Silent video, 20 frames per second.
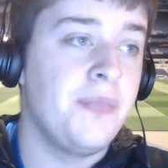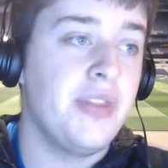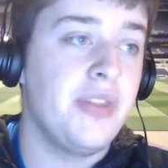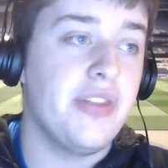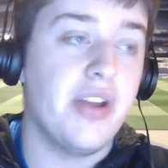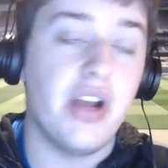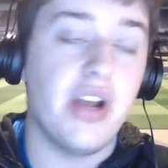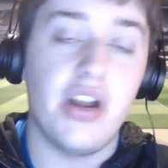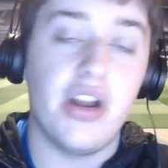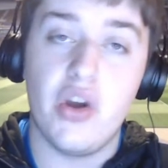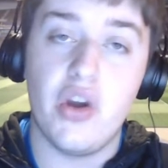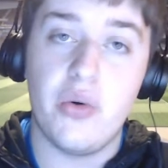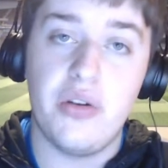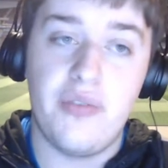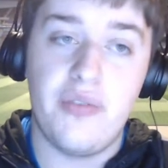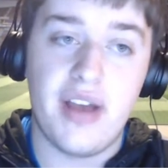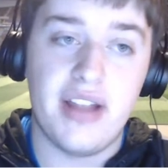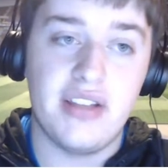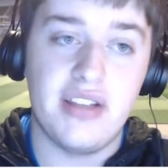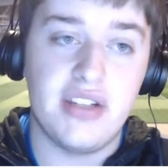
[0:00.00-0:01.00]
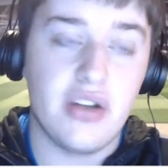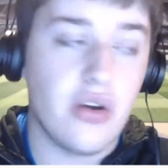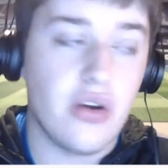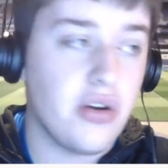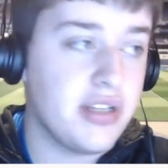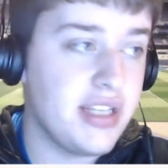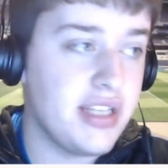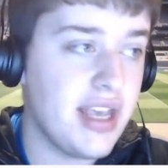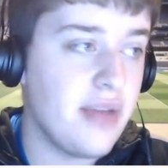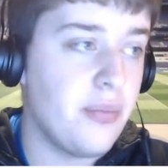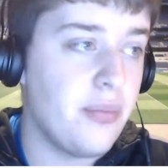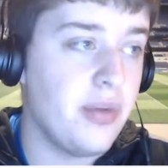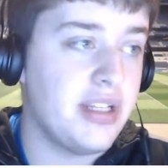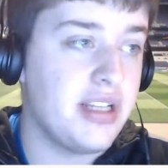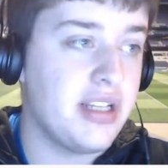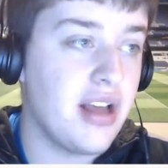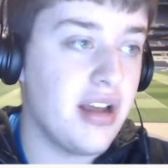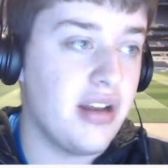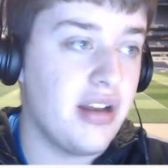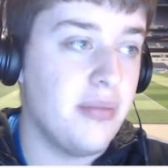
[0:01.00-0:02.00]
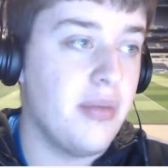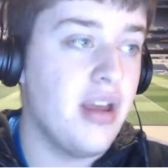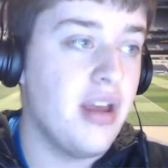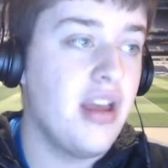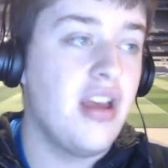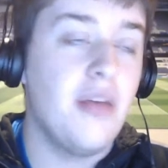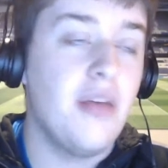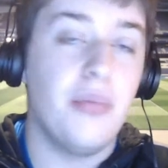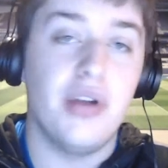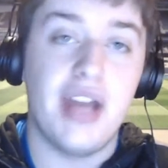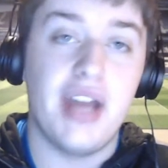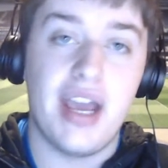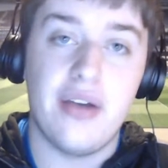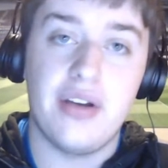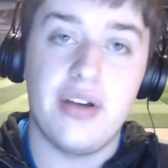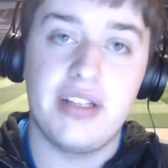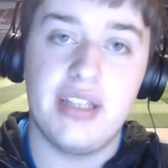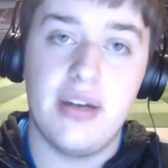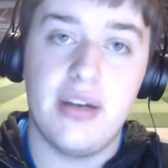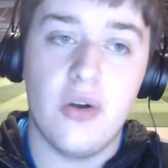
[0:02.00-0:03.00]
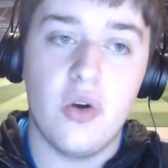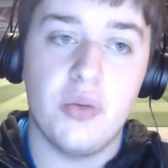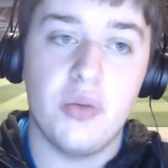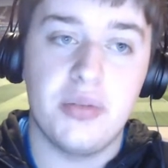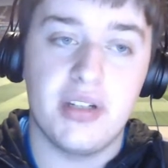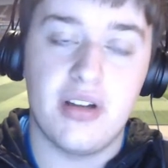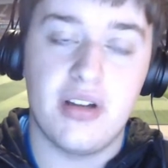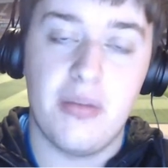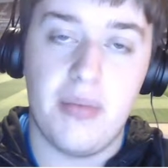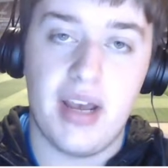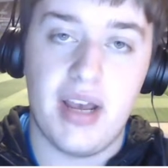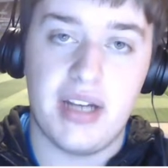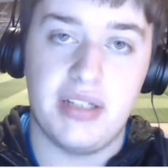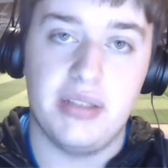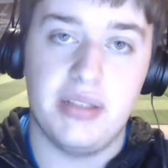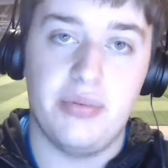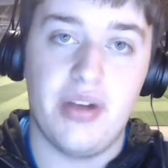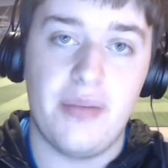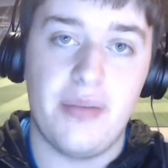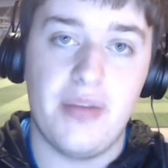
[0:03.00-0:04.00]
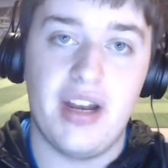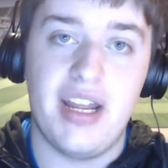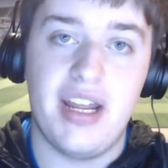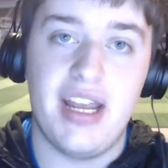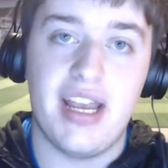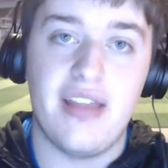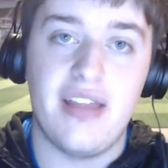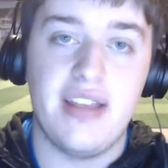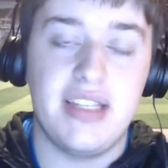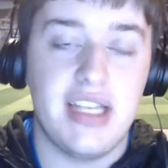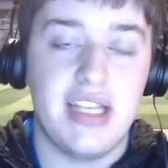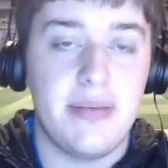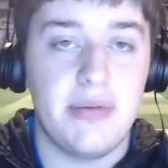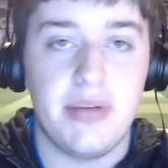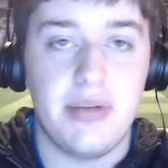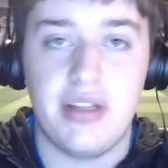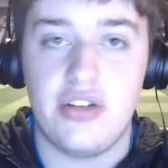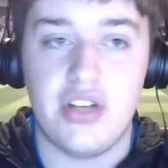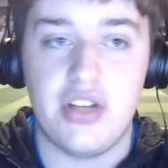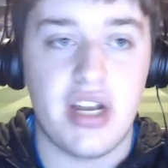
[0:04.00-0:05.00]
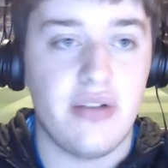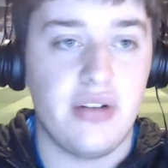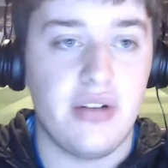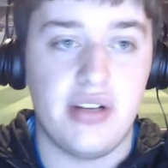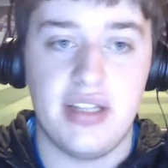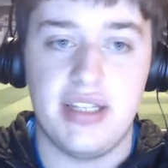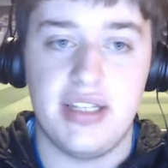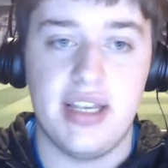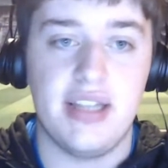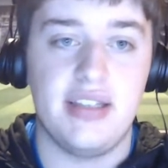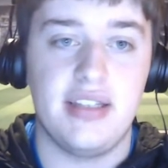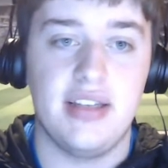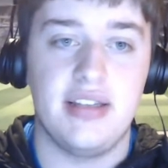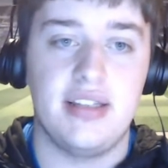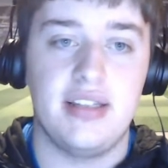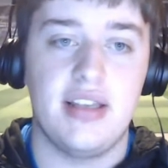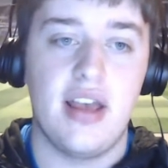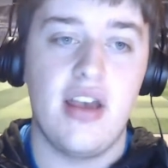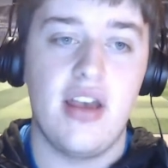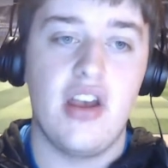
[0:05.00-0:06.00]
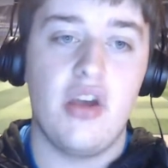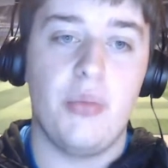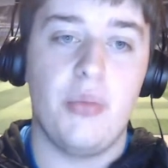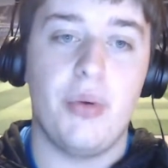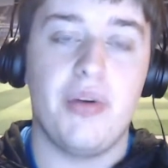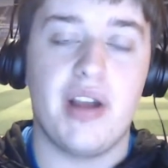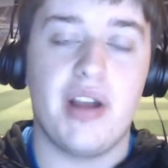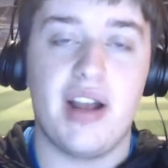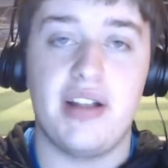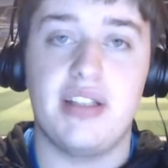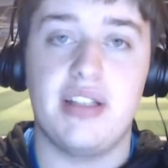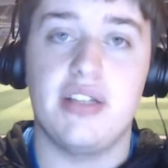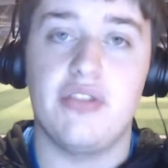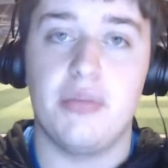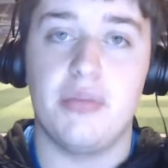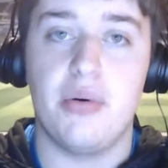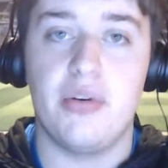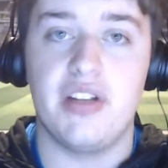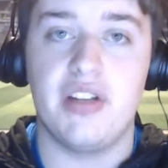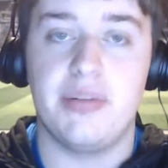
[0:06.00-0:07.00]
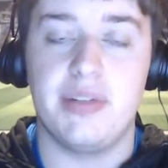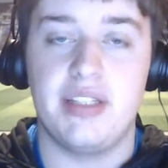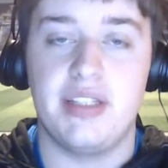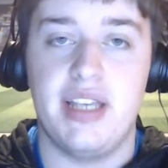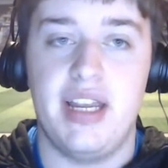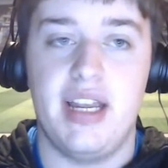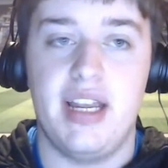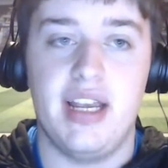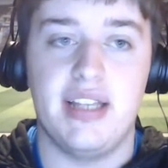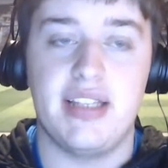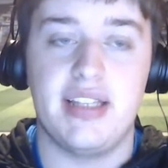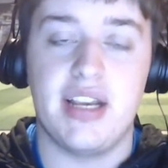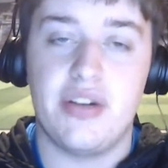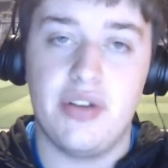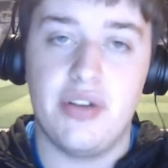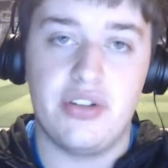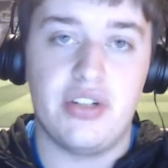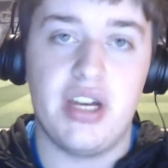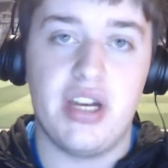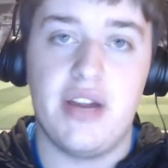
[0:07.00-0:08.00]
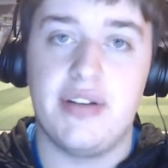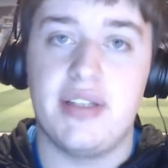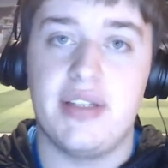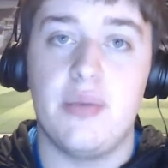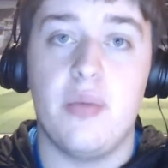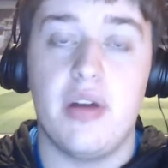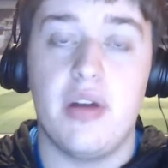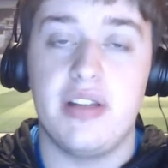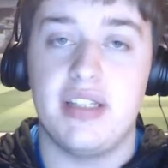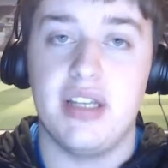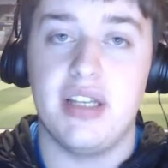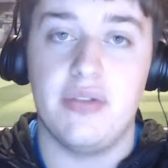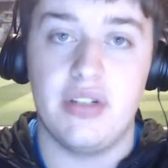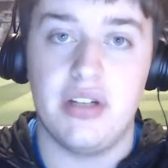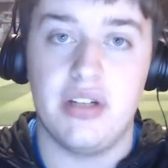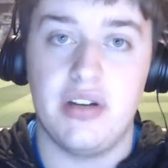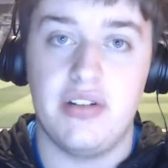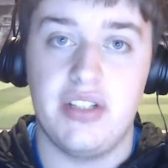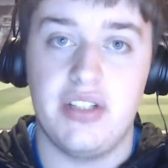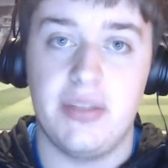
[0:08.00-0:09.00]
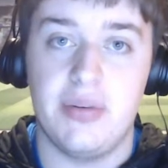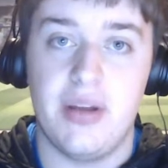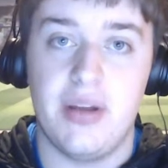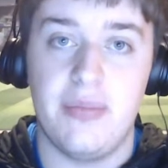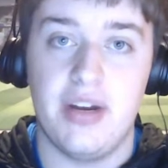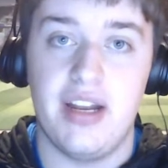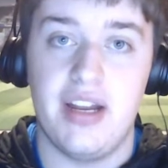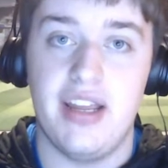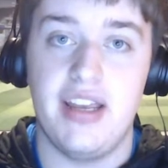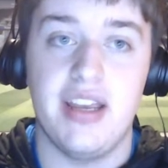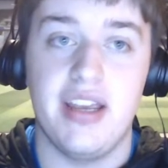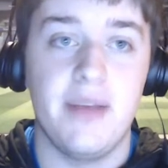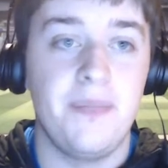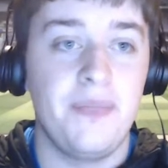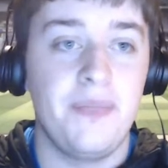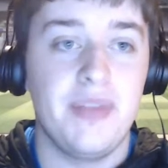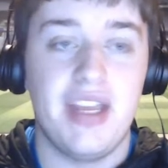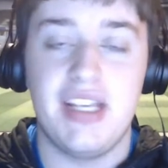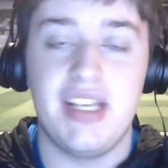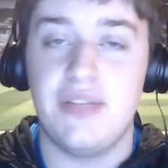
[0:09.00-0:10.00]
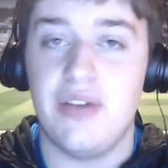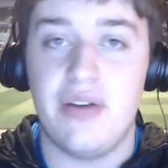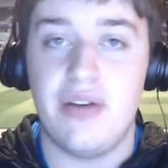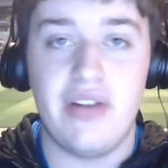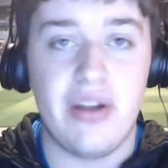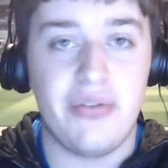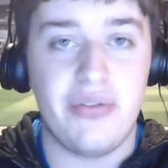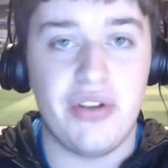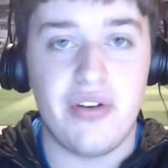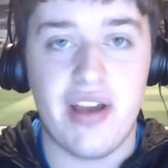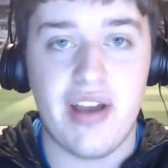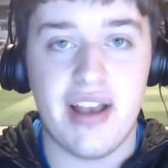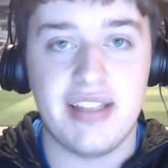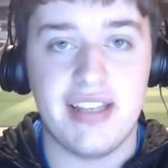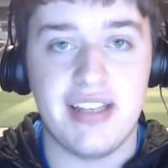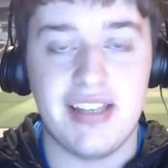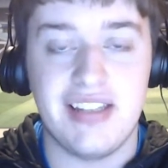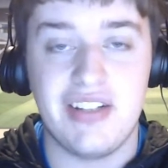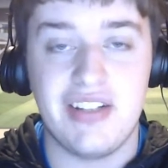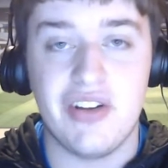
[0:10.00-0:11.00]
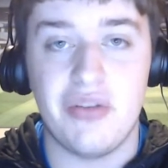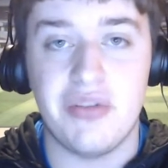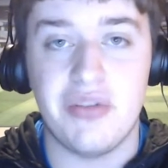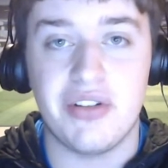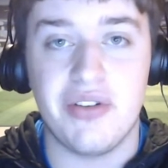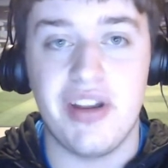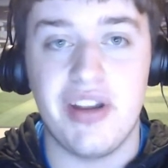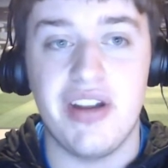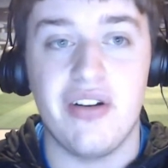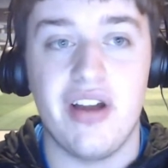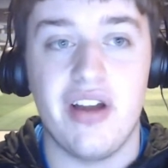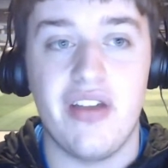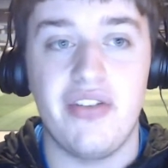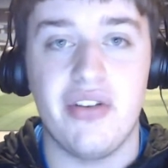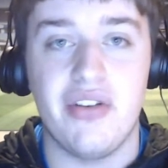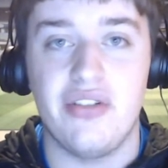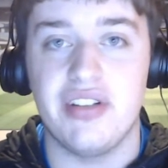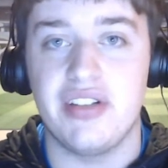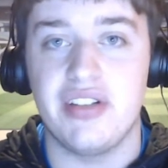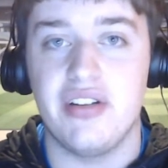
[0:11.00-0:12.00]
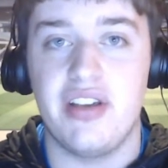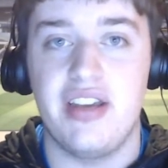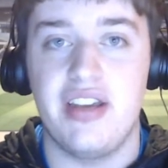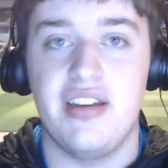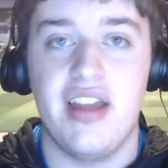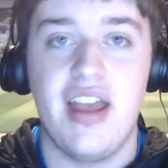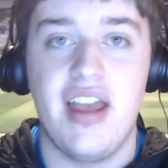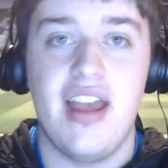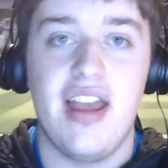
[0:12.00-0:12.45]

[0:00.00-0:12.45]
There are no advanced talks yet with Tottenham, but Eriksen hopes to come back to the Premier League. And this seems to be the general consensus with regards to the reports we're seeing, is that Christian Eriksen wants a return to the Premier League. He's found out the grass isn't always greener on the other side.